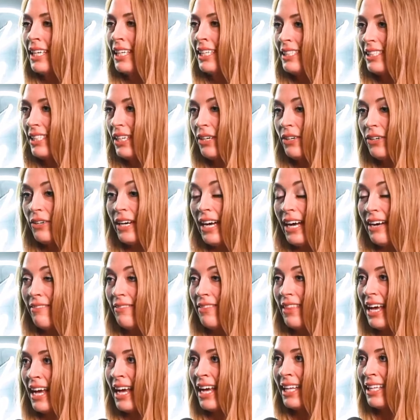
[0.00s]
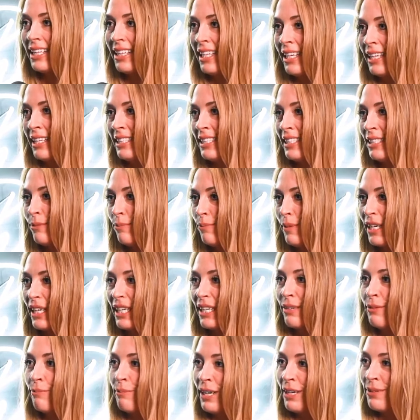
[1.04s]
So have that, and then just picking
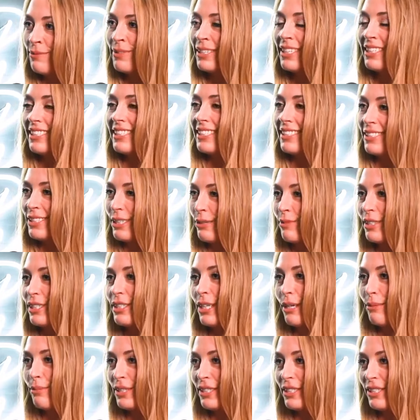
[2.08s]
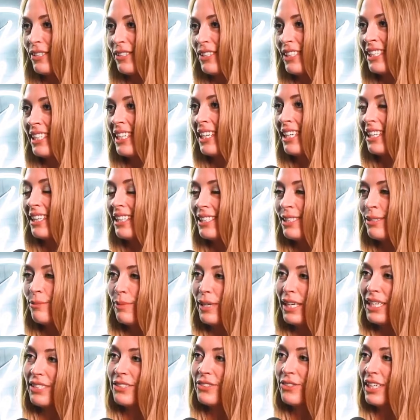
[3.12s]
them up because there's so much opportunity in this
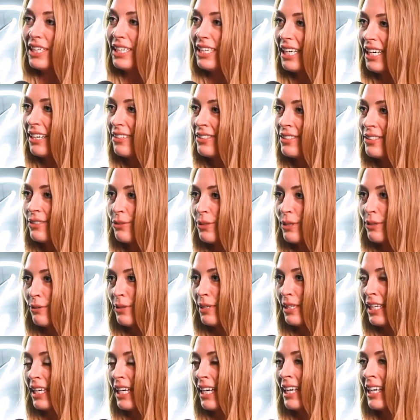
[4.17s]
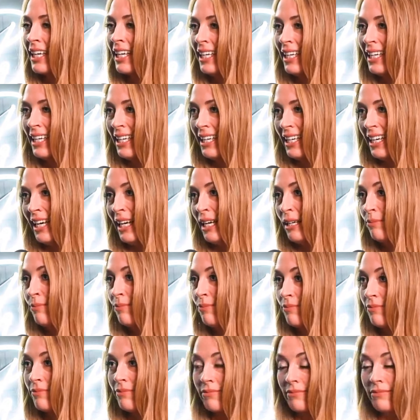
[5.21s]
space right now. So we're really
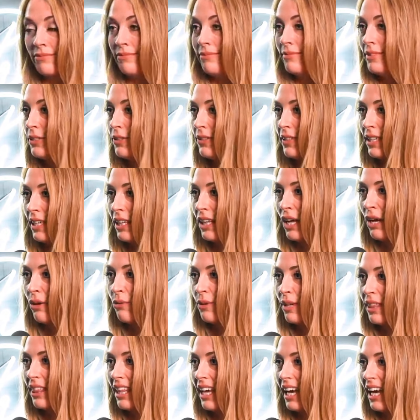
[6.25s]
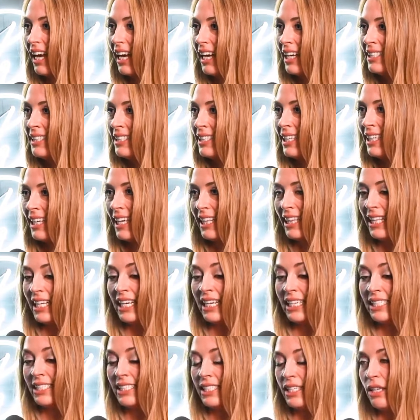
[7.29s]
um, doing a lot with that. And then
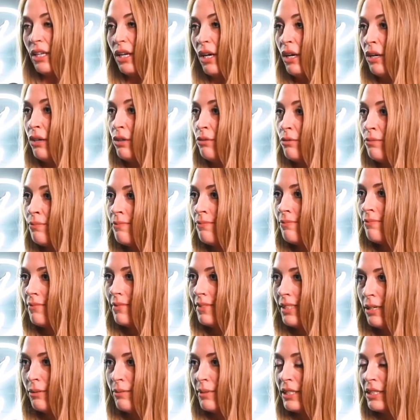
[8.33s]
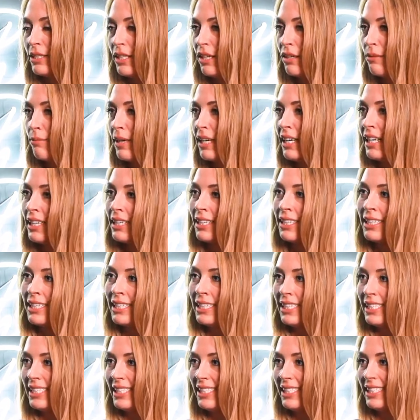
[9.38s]
I still own almost all my
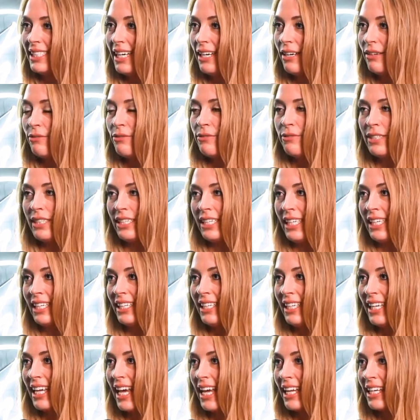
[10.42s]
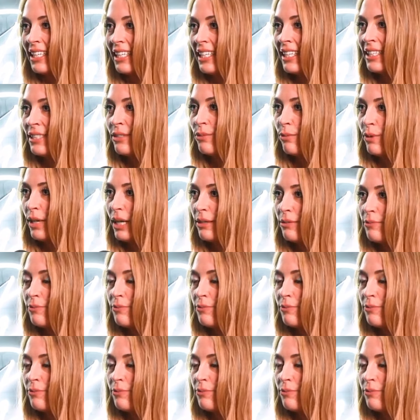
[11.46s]
stuff in Canada as well.